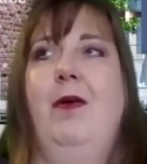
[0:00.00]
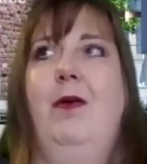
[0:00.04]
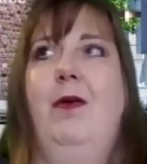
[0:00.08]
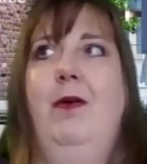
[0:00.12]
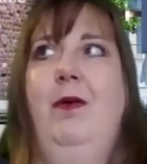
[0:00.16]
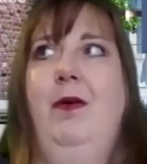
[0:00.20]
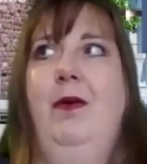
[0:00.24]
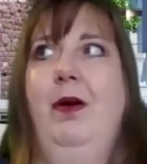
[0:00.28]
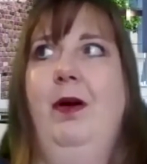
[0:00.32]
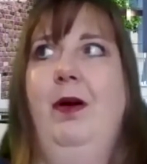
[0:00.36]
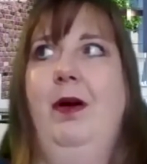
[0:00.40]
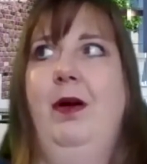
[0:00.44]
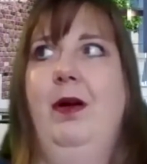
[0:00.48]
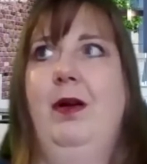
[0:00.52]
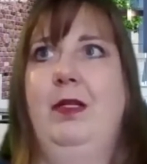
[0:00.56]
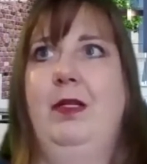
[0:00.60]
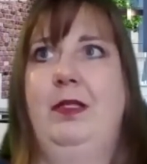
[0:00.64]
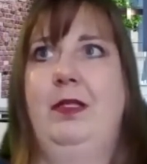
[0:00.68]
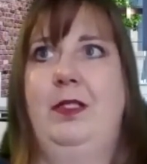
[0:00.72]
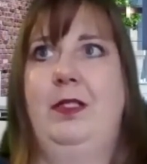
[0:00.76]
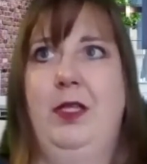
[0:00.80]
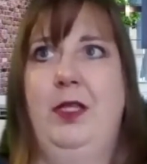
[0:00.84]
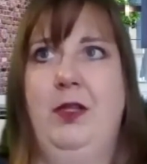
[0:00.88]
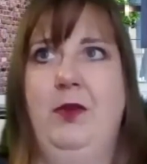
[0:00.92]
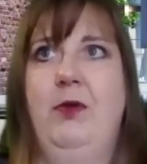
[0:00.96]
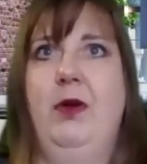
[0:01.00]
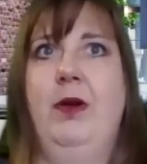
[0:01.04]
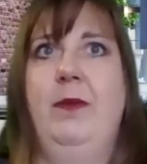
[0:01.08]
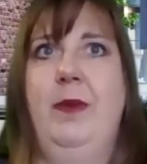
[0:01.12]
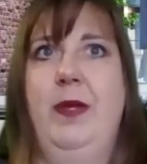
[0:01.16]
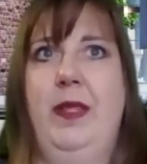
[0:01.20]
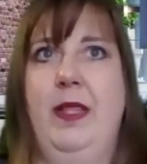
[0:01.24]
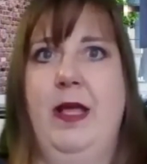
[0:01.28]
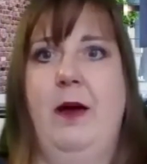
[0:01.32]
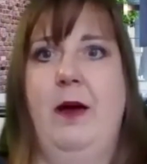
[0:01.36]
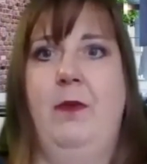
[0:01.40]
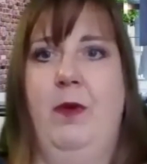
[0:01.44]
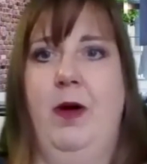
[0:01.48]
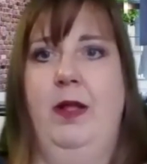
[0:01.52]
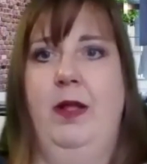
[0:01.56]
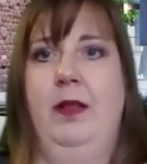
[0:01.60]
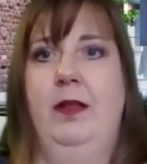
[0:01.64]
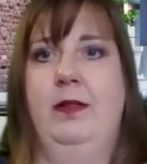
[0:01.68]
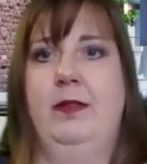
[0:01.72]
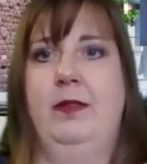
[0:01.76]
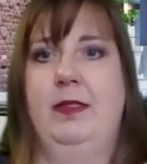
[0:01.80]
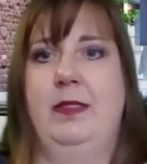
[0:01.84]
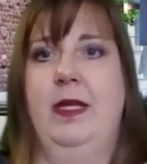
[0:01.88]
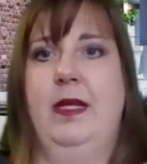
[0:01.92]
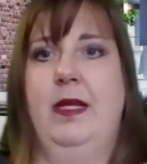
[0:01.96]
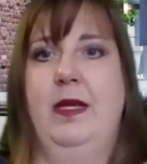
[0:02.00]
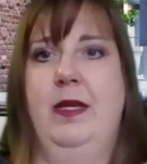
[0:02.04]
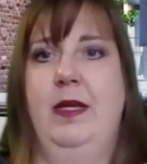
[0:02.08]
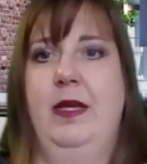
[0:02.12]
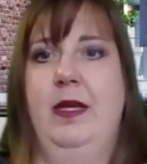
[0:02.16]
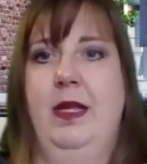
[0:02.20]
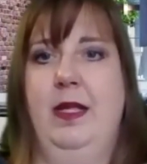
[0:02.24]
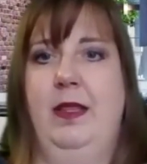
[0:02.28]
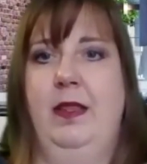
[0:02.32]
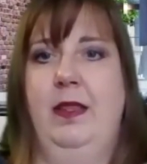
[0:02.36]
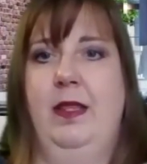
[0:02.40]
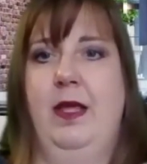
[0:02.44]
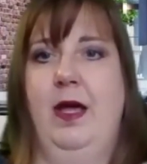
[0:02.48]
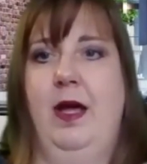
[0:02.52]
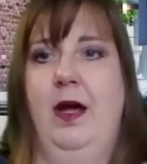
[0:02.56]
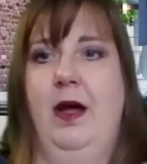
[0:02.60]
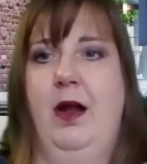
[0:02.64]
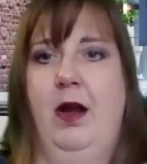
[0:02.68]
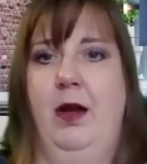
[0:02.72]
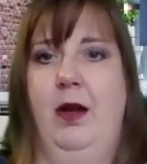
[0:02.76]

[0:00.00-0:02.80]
Or do you want to be that one sitting in the